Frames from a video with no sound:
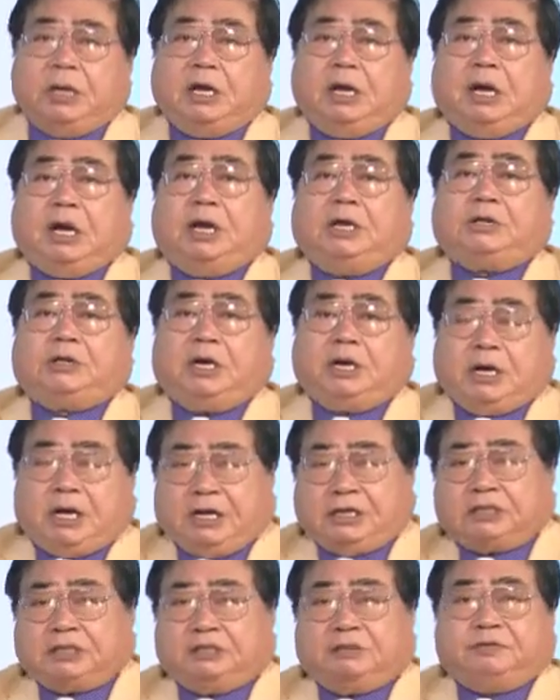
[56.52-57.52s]
There are
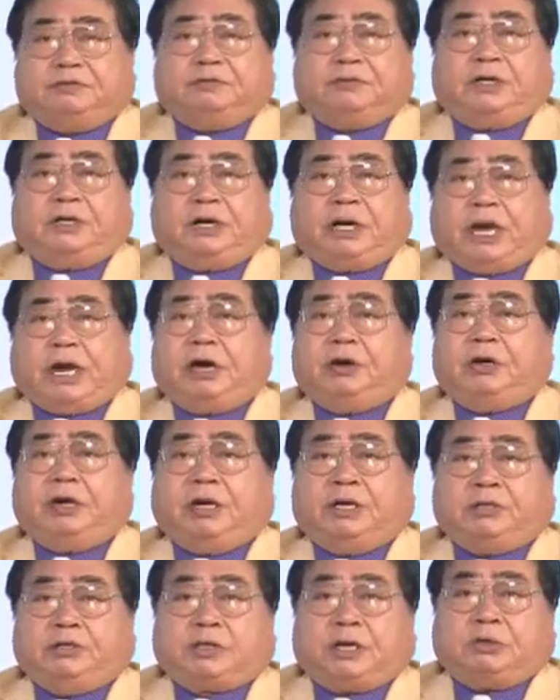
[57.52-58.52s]
lots of
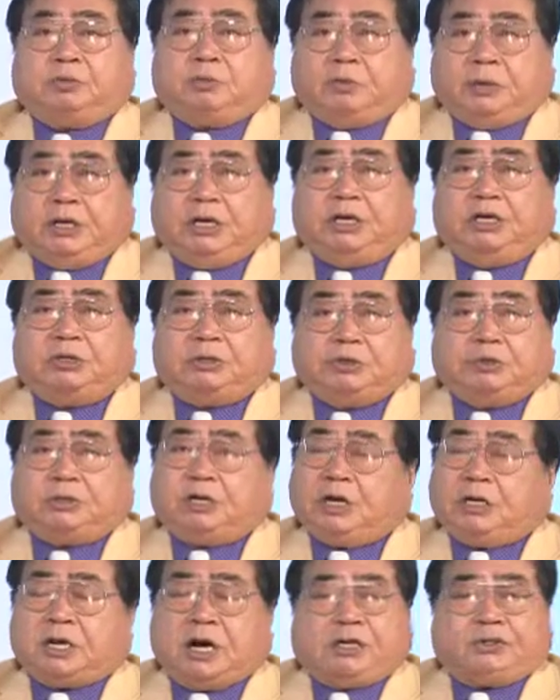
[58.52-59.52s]
areas that we do
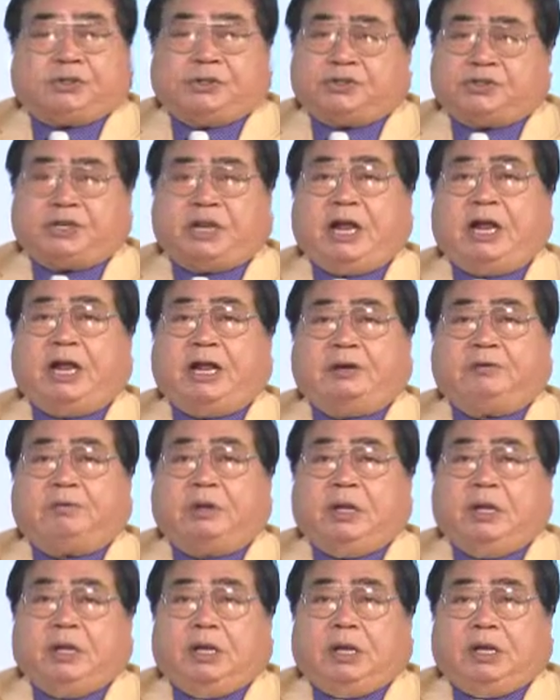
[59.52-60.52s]
not understand.
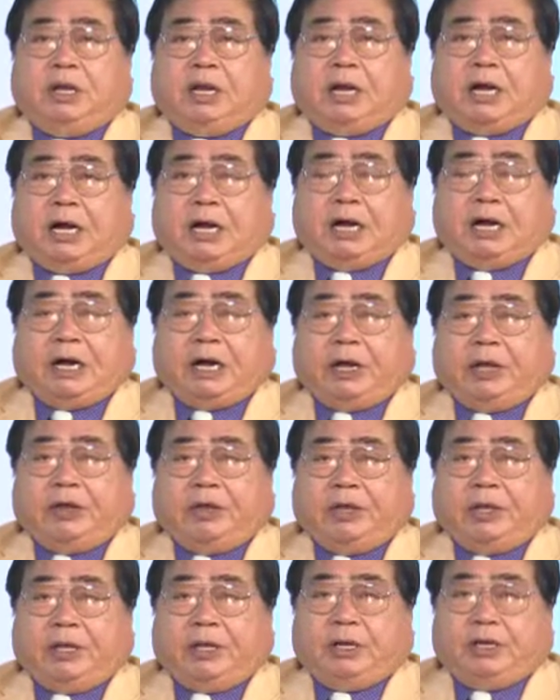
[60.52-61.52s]

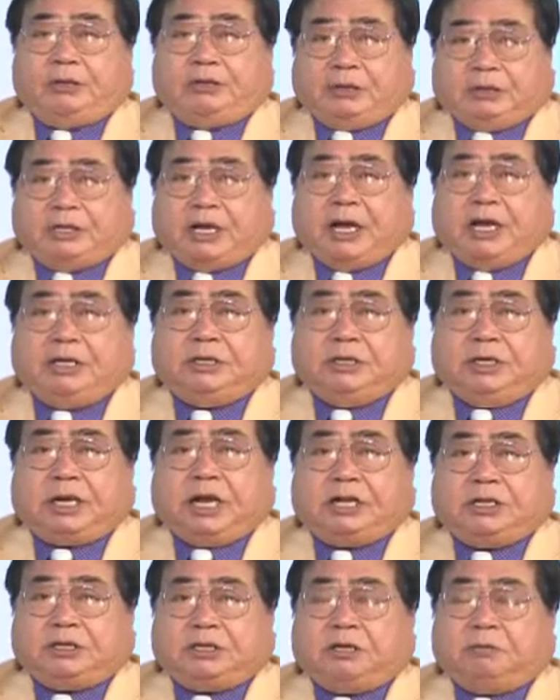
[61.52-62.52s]
Today, to
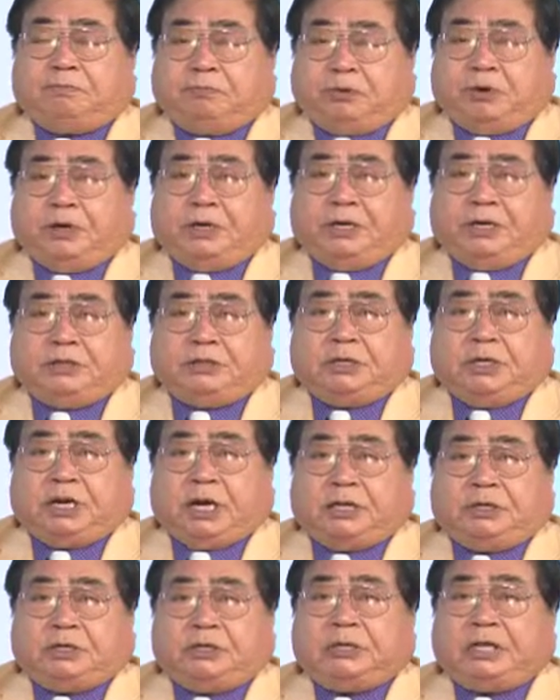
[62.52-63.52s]
get to the point, to
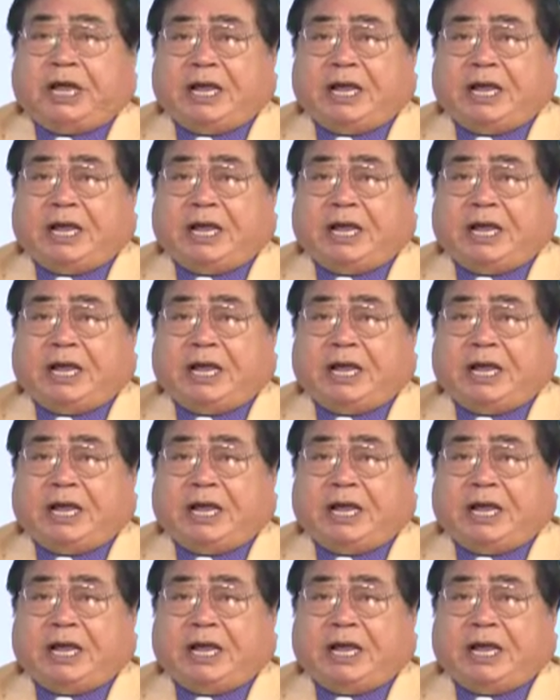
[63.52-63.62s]
get to the